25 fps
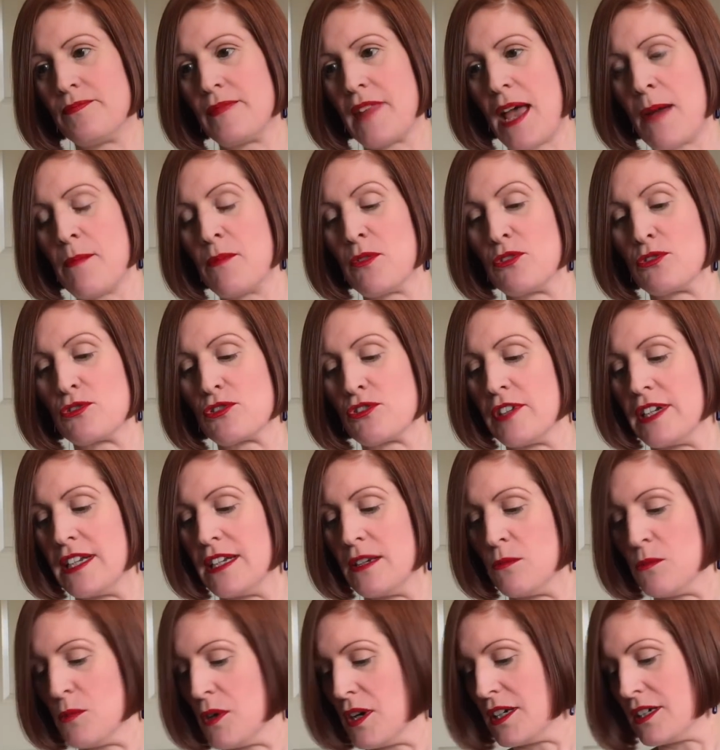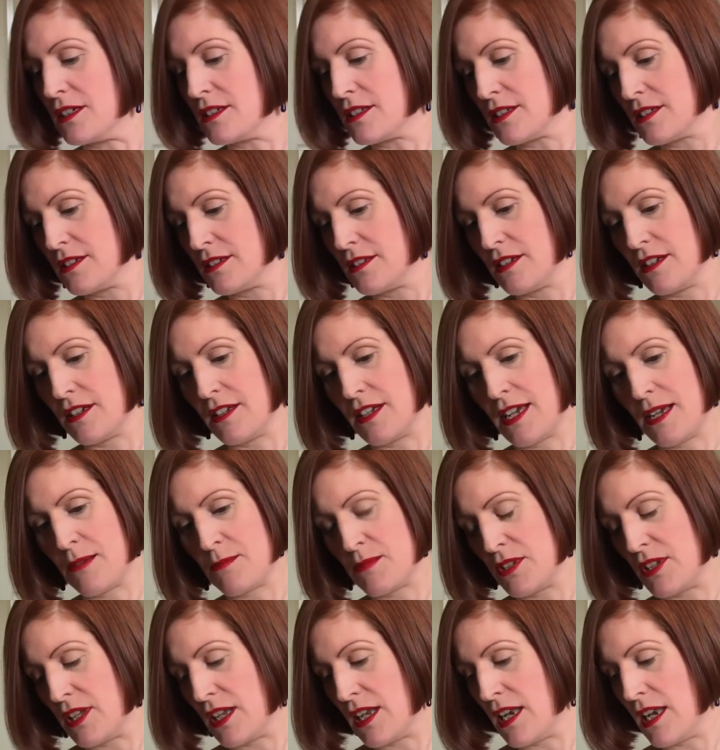emerald green and white, and I
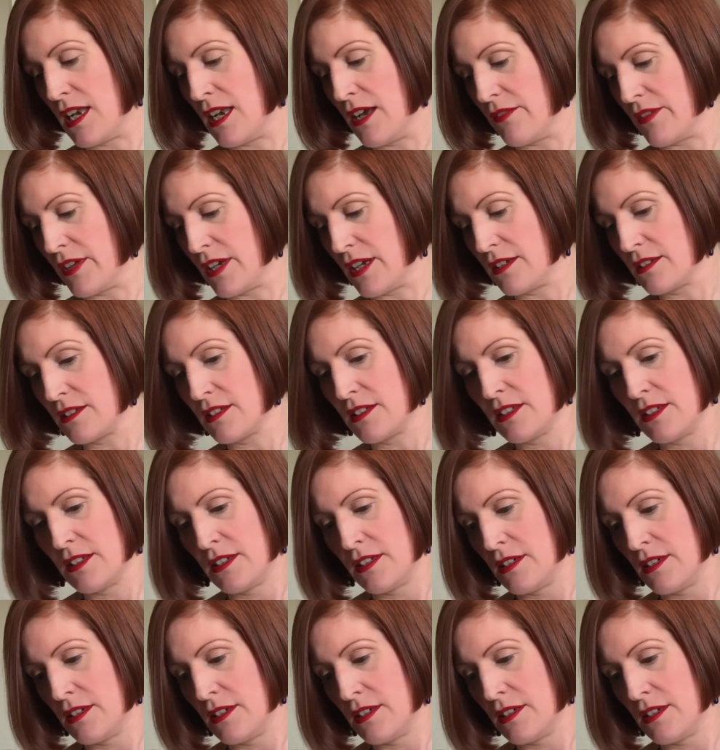absolutely love it.